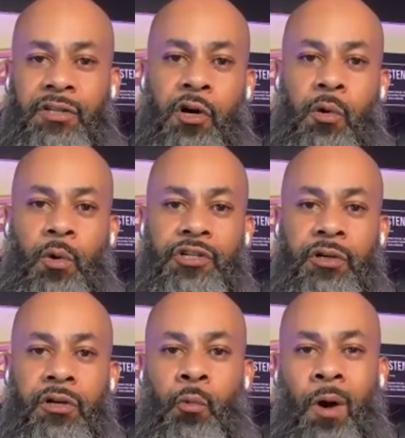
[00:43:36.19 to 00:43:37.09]
Know what
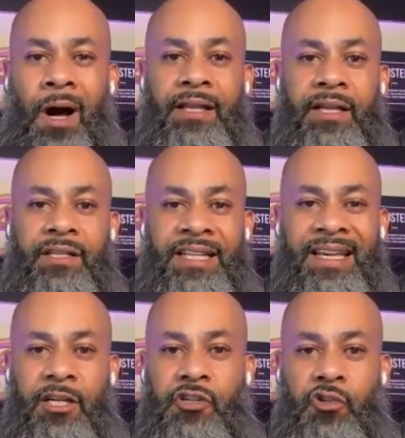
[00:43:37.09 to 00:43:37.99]
your why is.
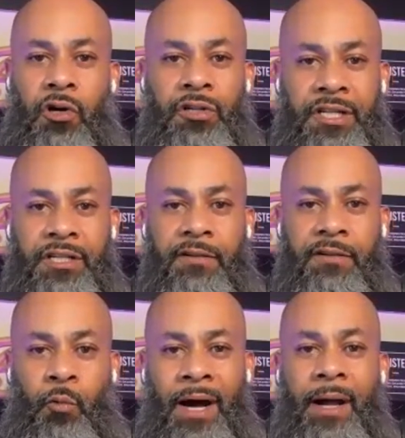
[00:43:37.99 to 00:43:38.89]
Get a strong sense of
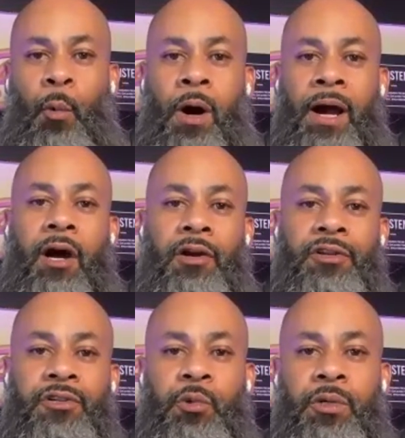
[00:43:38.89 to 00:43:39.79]
why. Why are
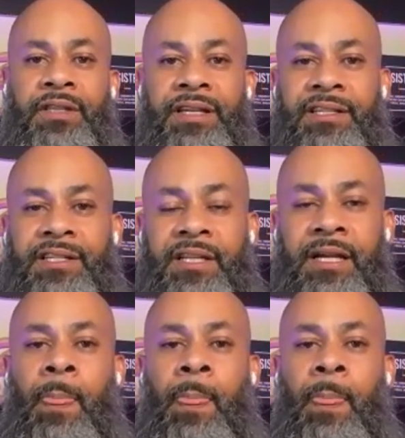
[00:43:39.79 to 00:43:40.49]
you doing this?